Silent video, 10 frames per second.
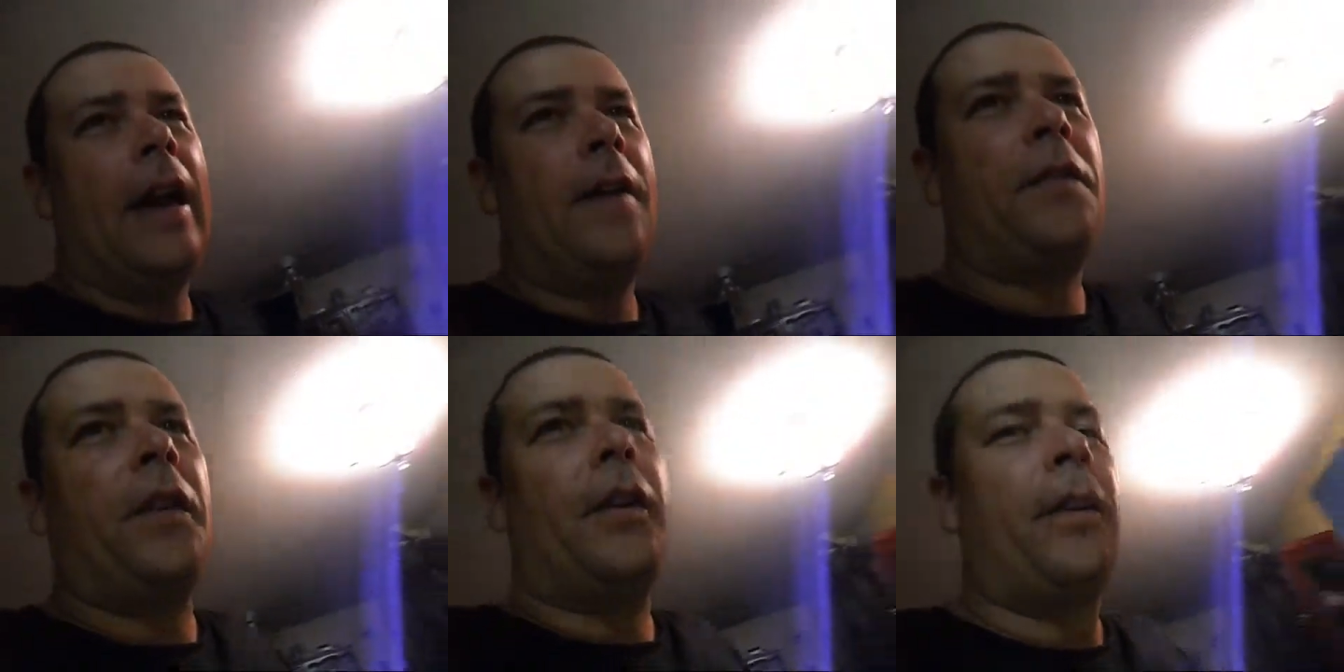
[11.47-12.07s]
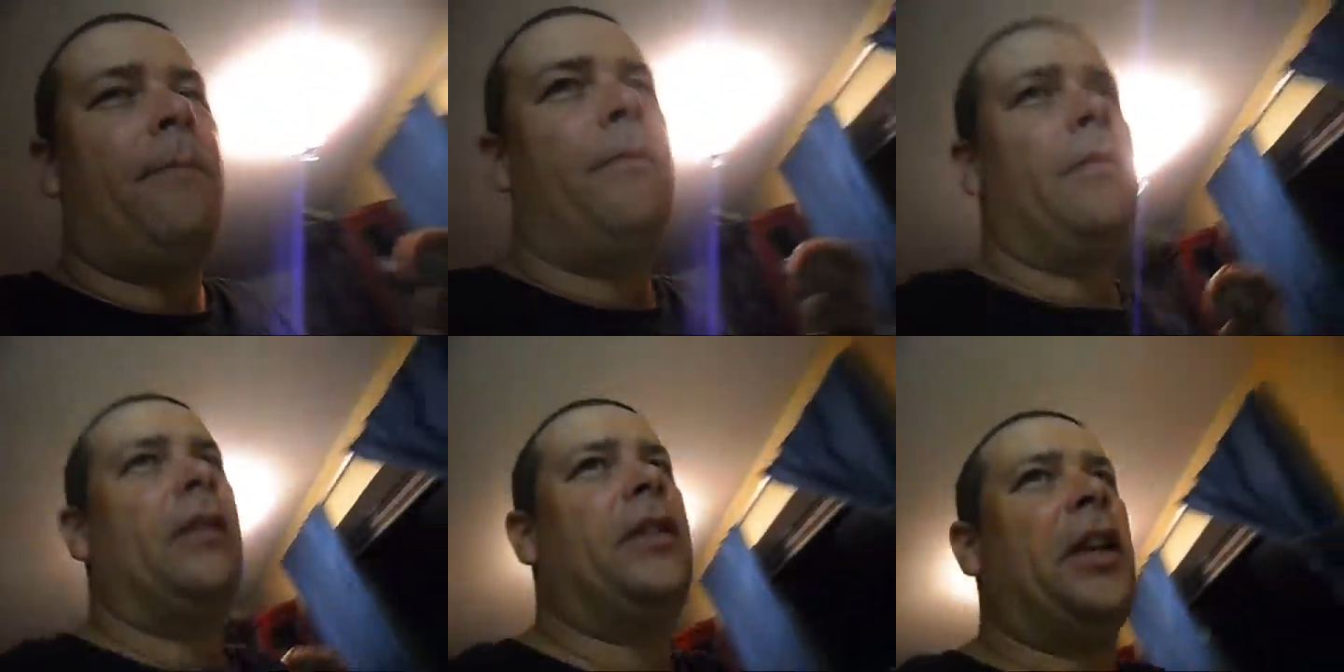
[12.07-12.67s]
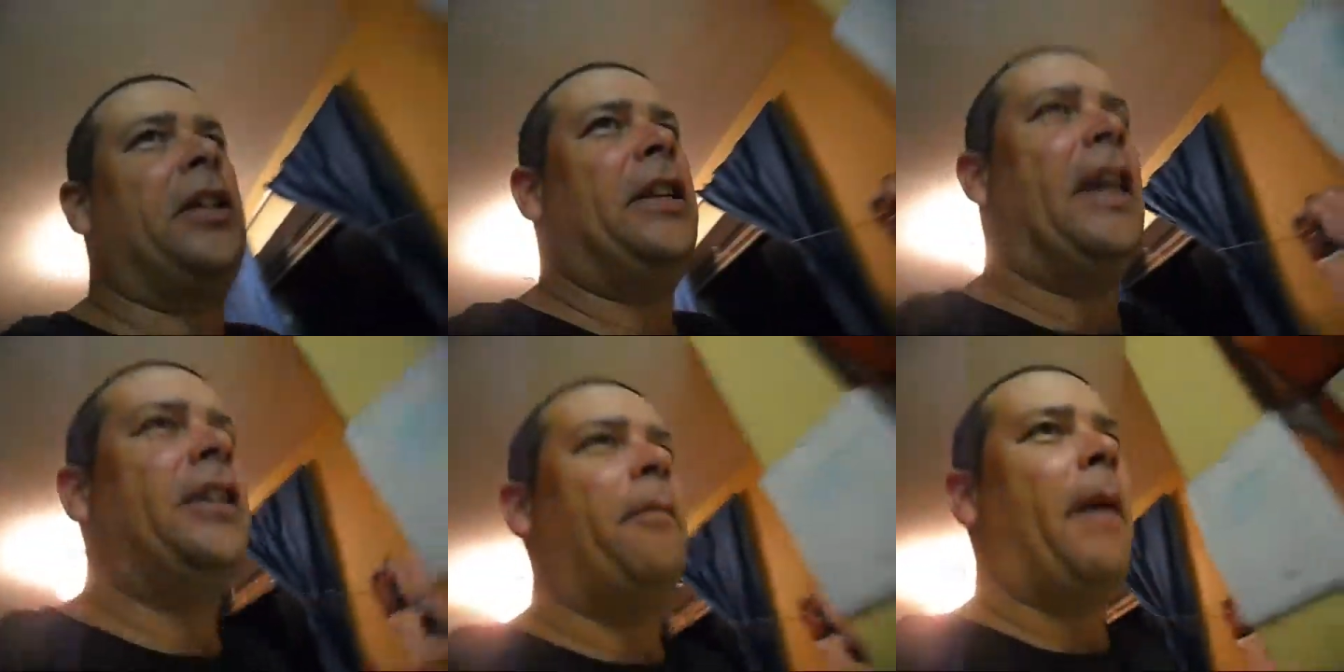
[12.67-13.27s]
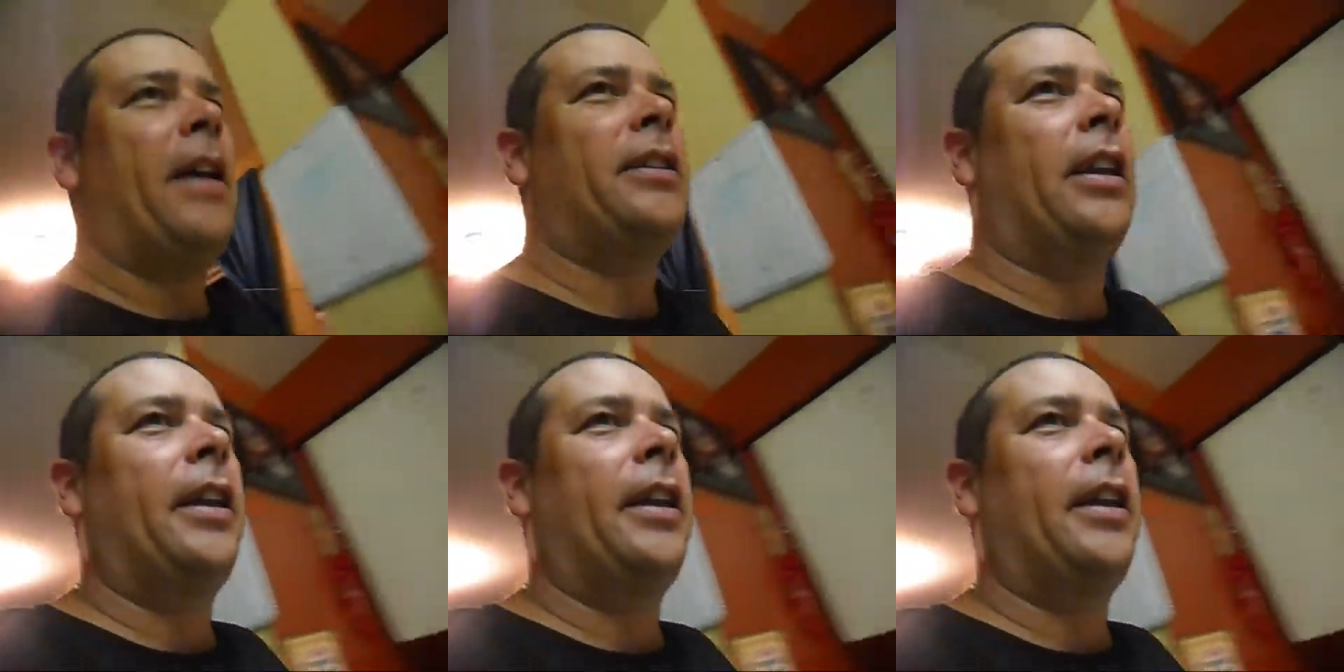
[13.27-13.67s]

after six days at Bass